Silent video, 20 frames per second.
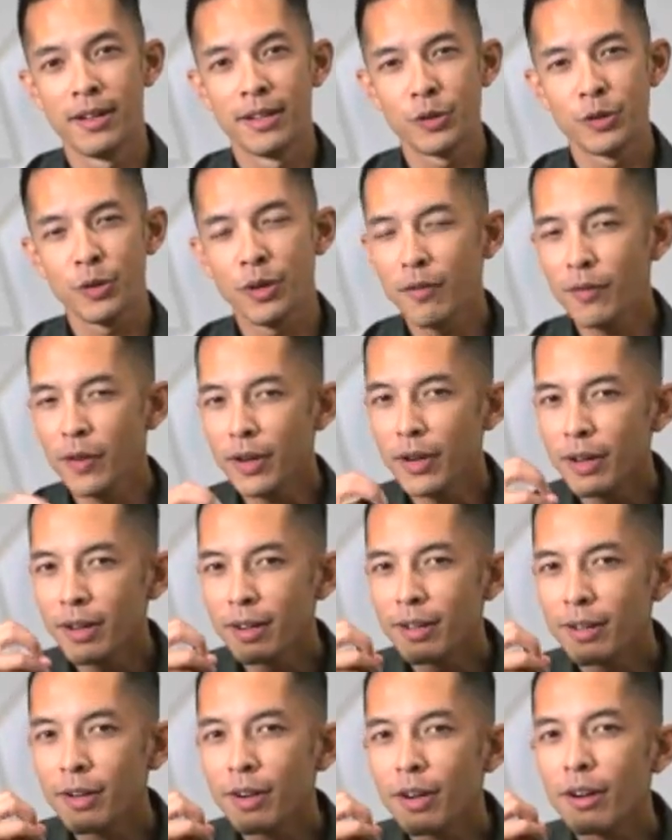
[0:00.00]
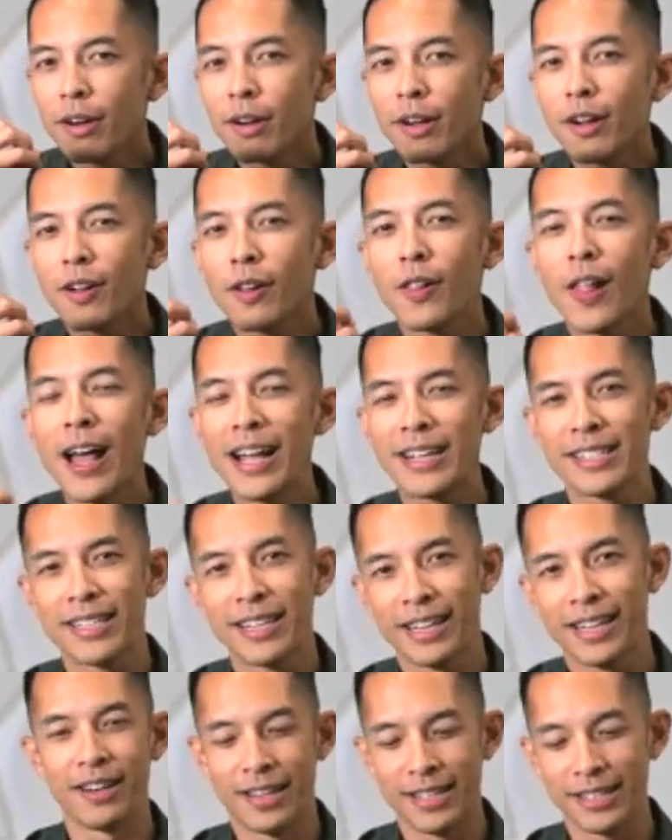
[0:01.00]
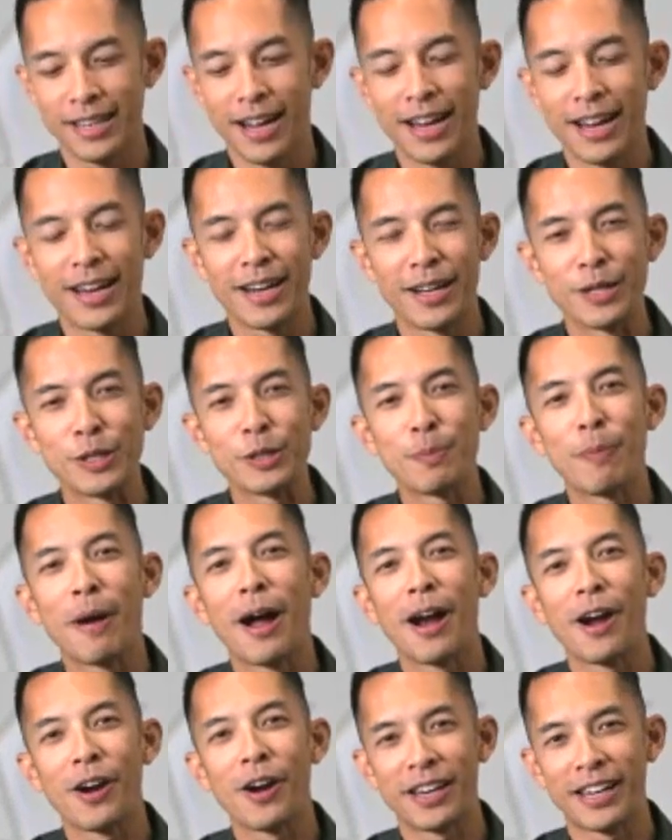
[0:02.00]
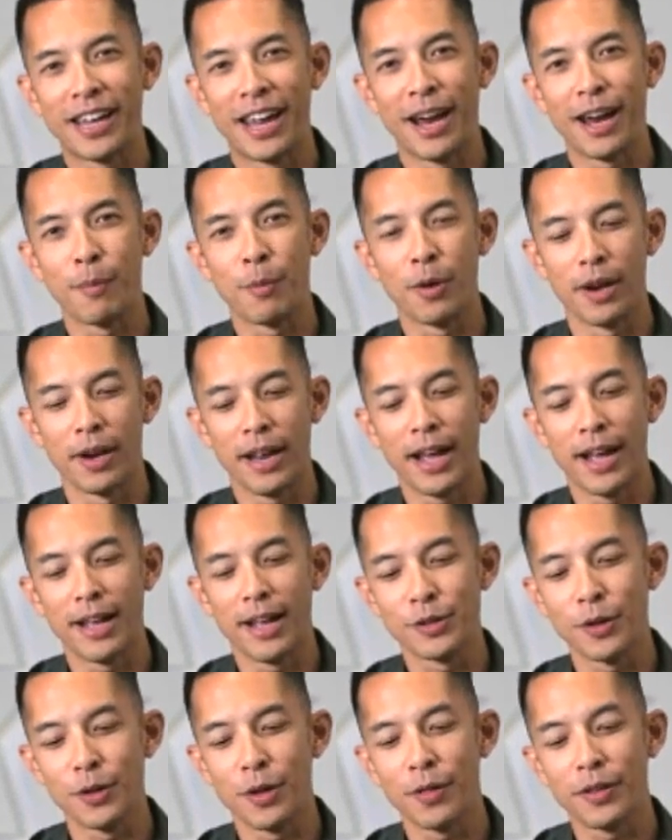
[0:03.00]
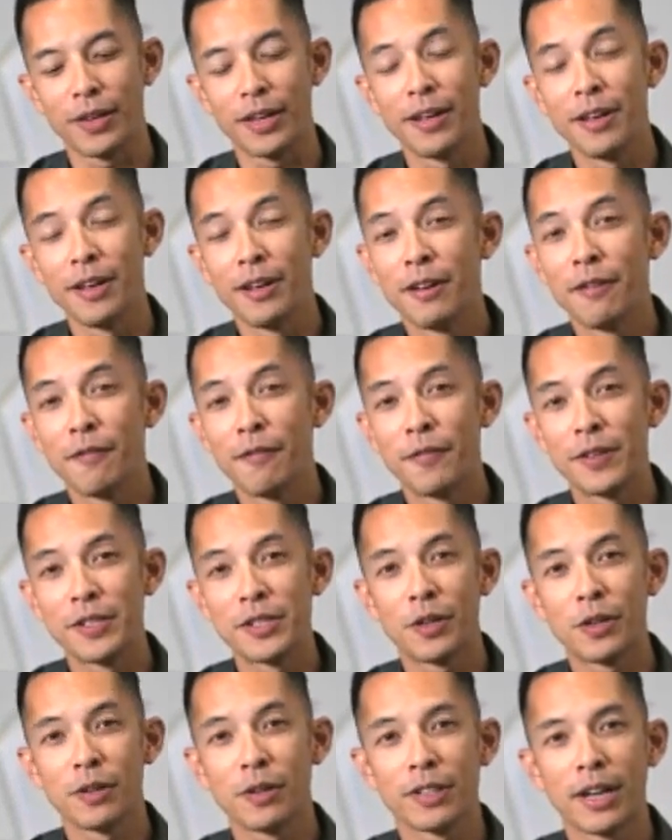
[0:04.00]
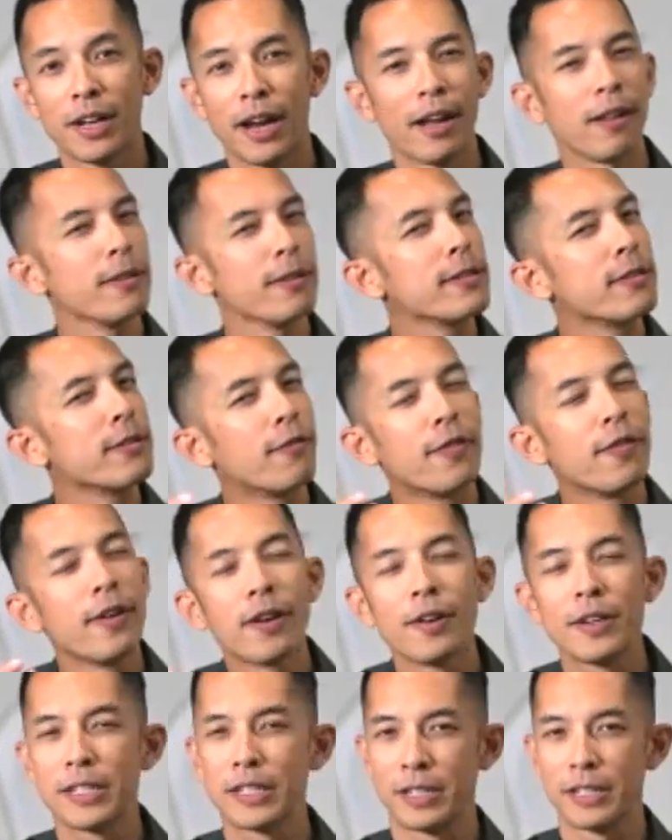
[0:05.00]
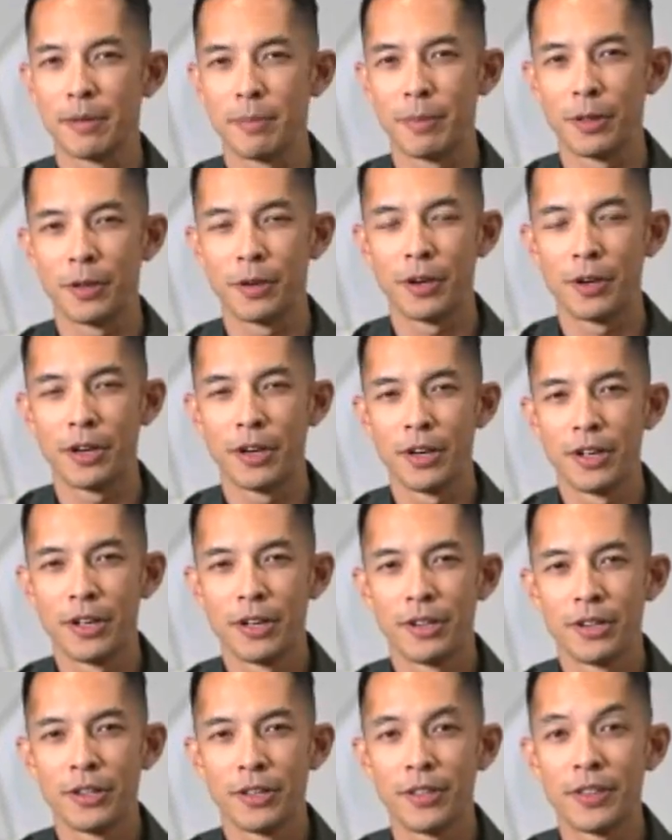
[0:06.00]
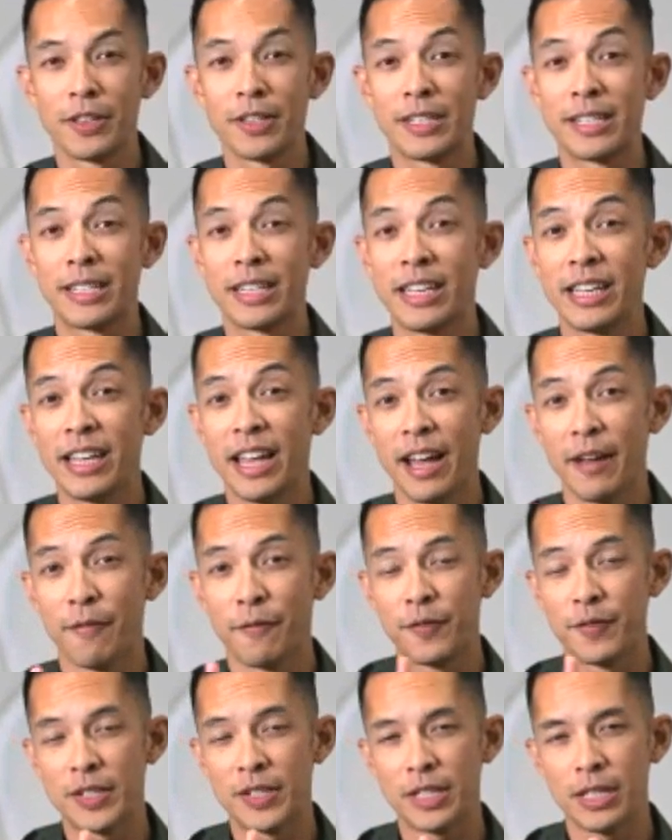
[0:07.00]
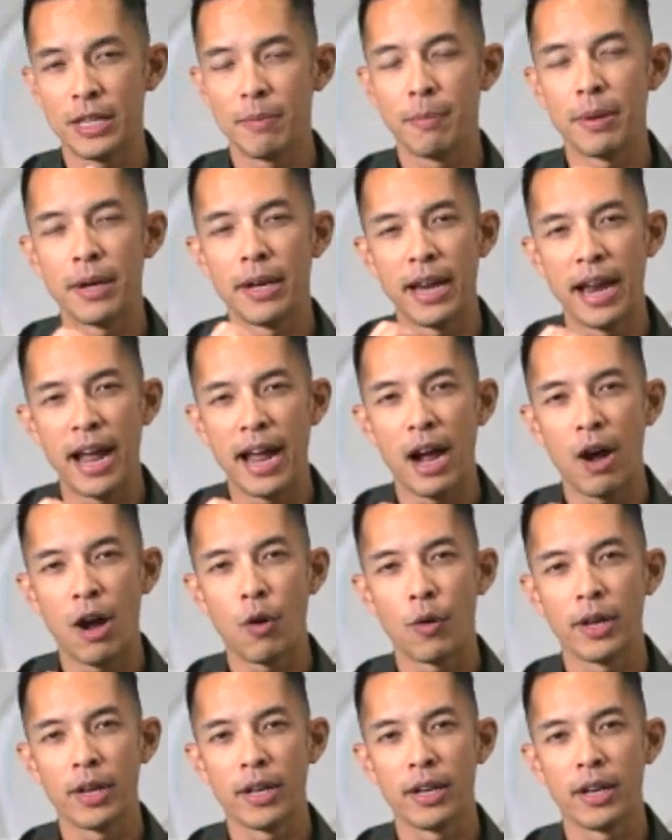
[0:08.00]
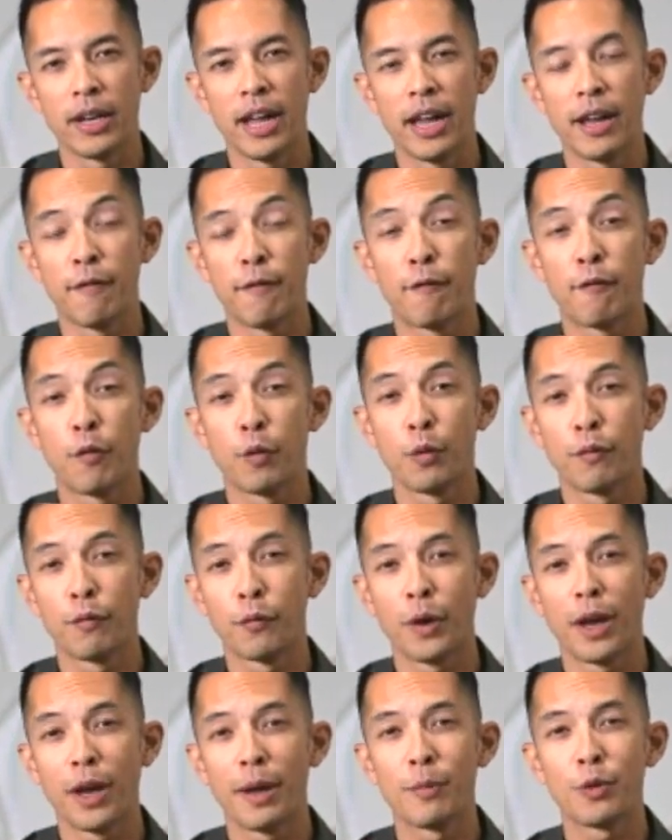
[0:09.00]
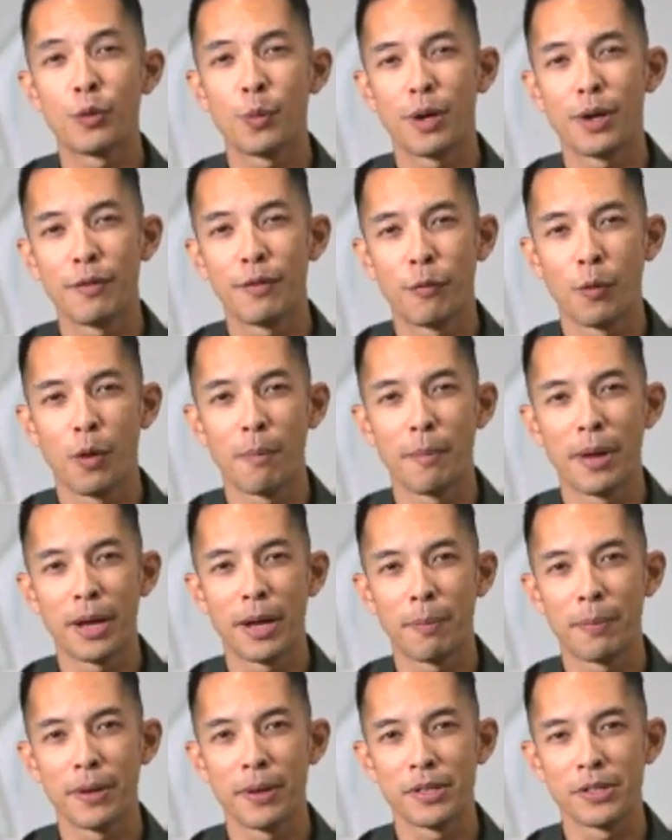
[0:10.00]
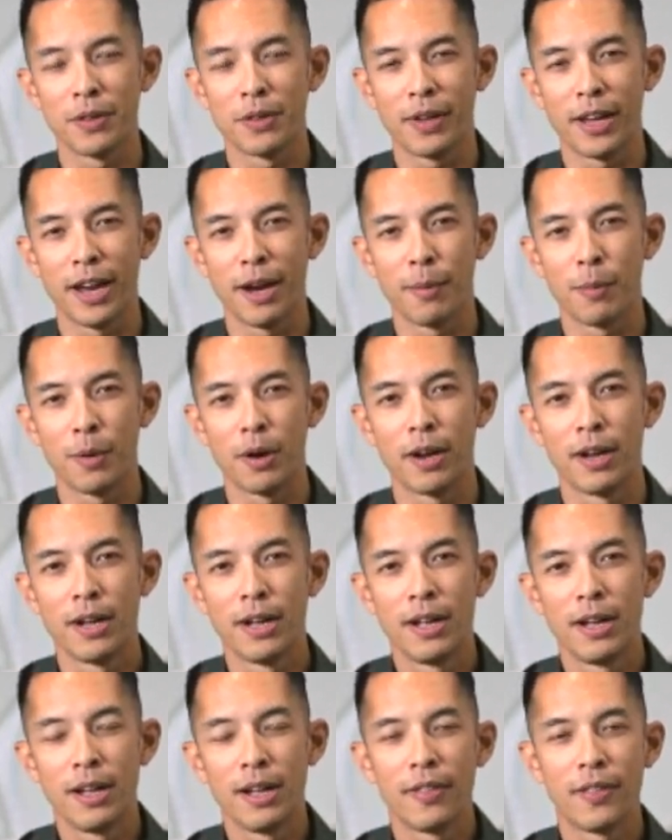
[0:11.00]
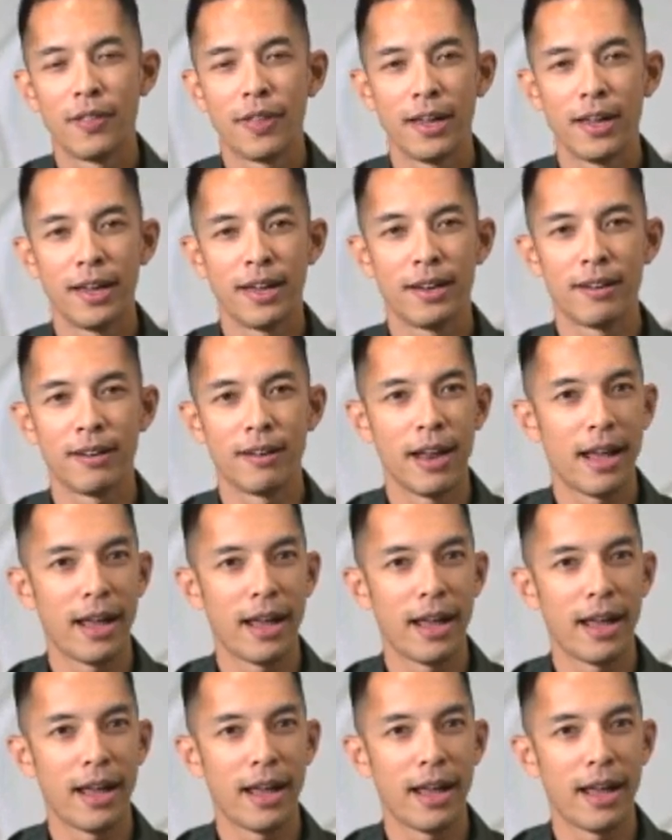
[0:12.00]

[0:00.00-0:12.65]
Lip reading: sort of a classic designed inspired camera. It has all the physical dials, very similar to the ZFC, but now in a full frame 24 megapixel camera that